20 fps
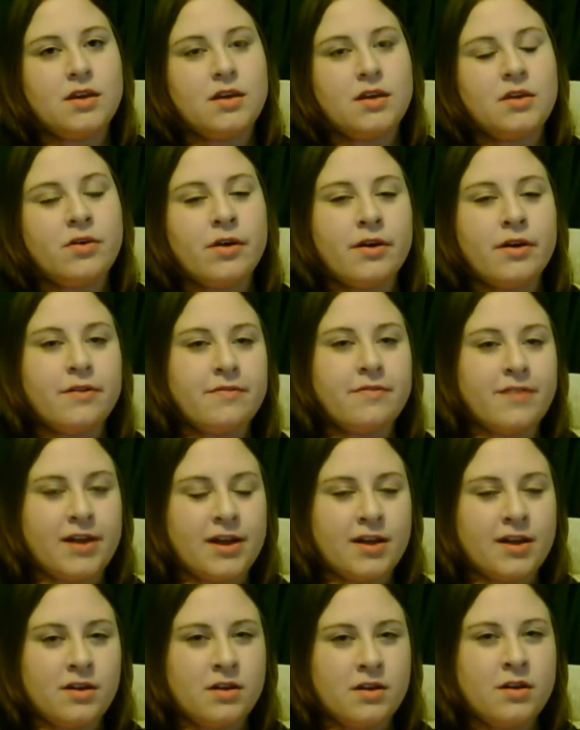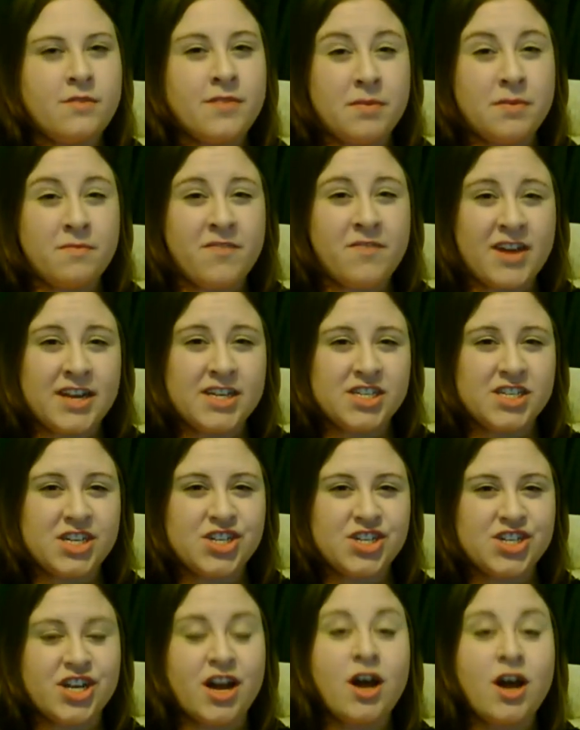you're a fan of emphatic
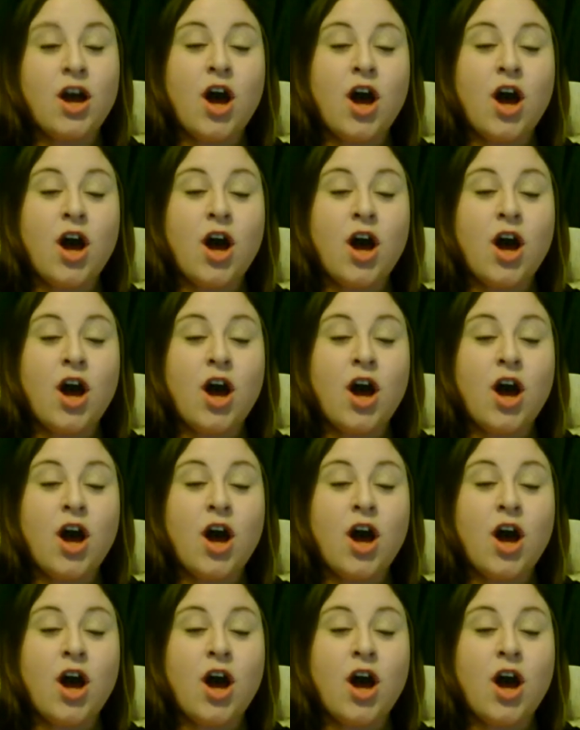gesture.